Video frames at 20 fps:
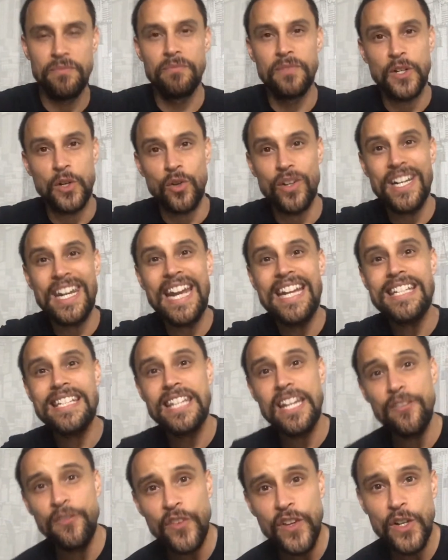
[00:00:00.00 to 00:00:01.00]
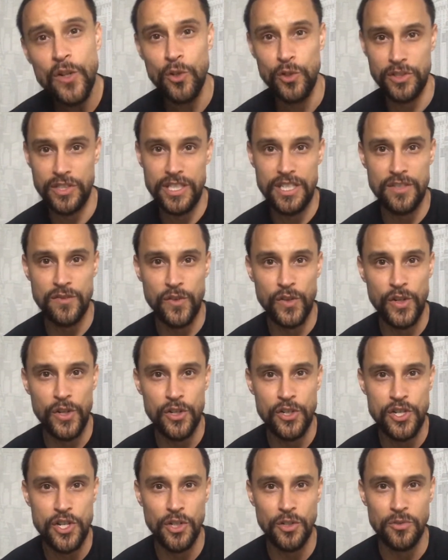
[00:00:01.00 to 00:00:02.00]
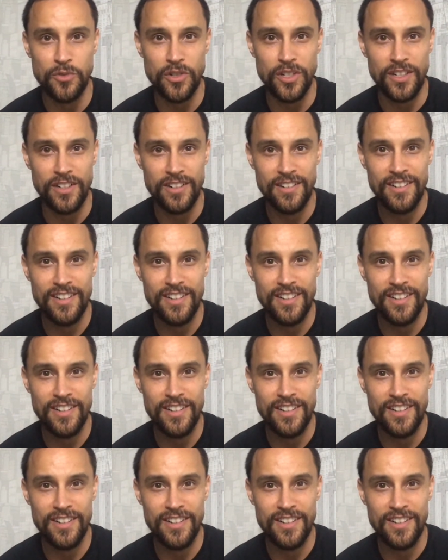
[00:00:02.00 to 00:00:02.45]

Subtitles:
create difficulties for your children.